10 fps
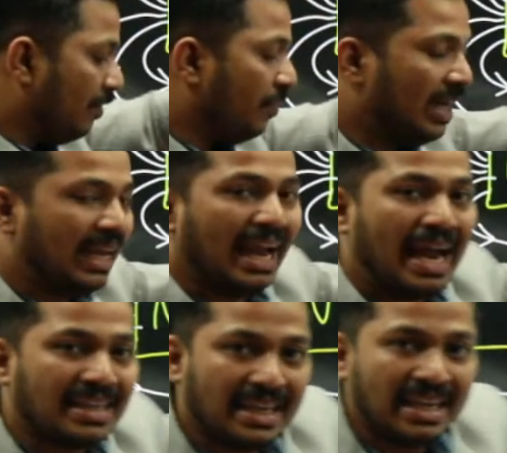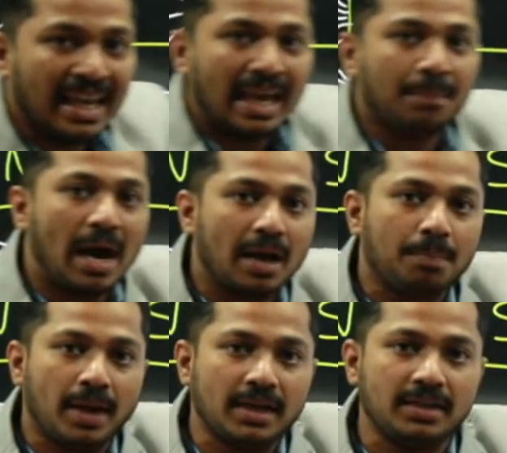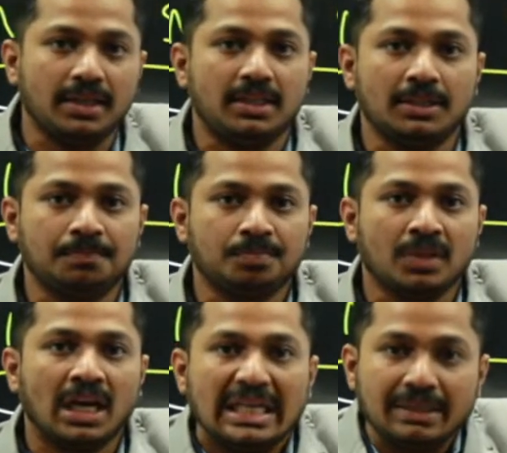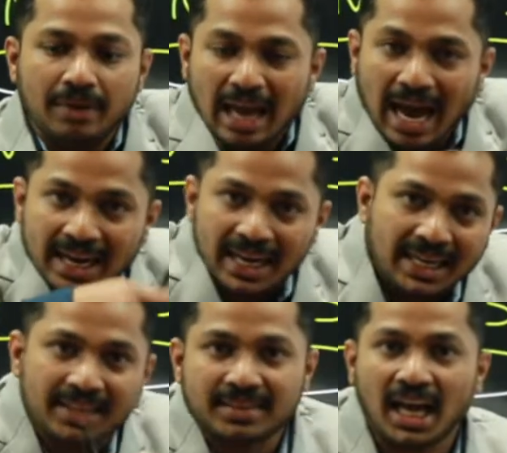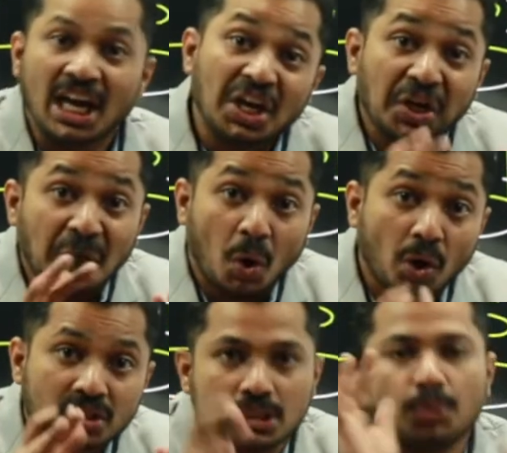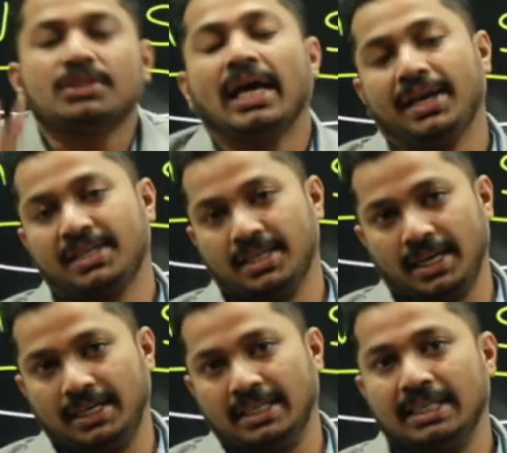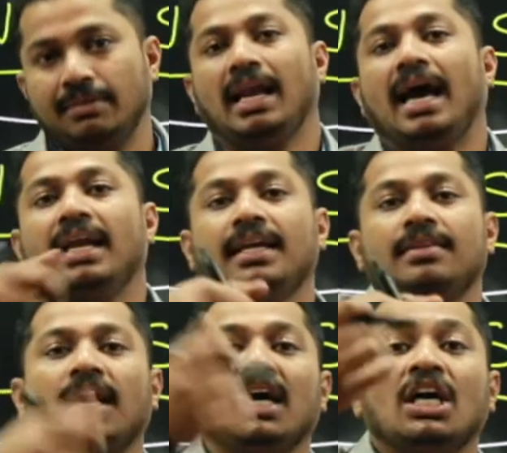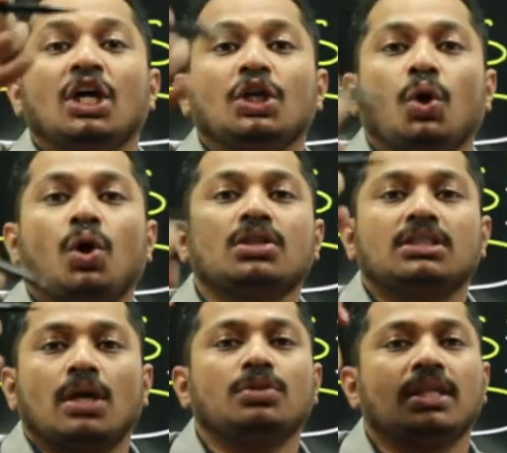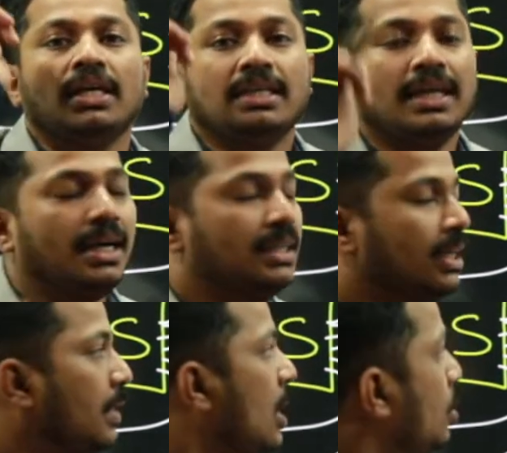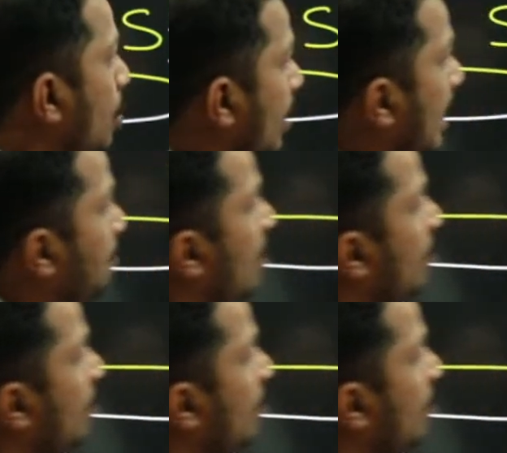freely hanging a bar magnet? It will align in the north-south direction, right? It will align in the north-south direction. Okay,